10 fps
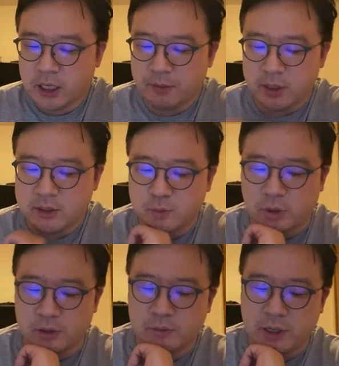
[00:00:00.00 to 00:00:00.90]
k minus
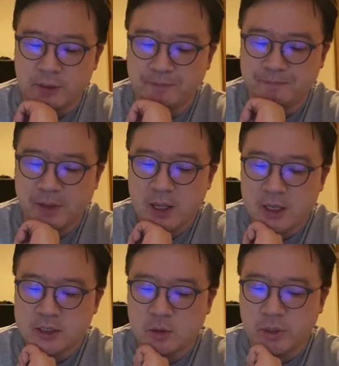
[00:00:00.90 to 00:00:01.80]
1, right?
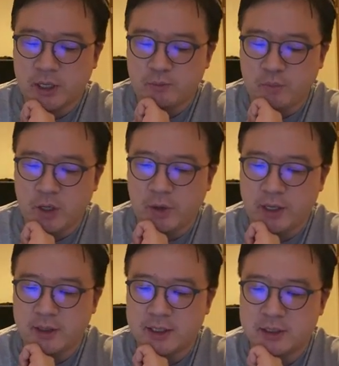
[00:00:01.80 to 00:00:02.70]
So we can
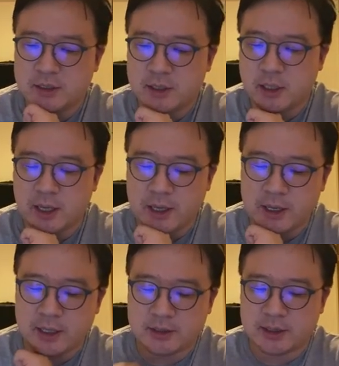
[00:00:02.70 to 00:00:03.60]
rewrite this
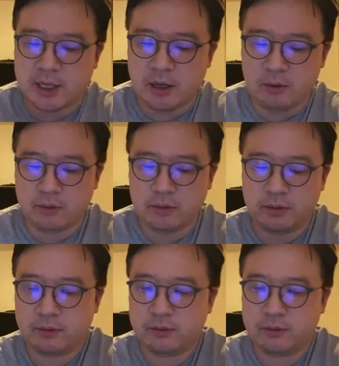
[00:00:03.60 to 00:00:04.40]
as now.